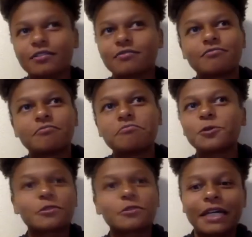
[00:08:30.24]
most
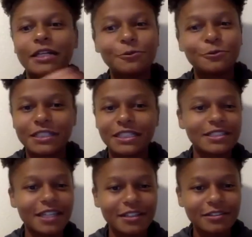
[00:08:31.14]
minute
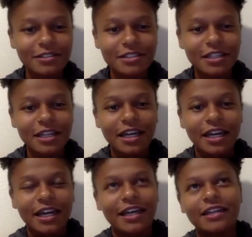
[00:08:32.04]
details.
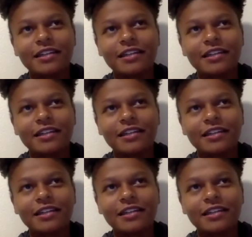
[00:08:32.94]
And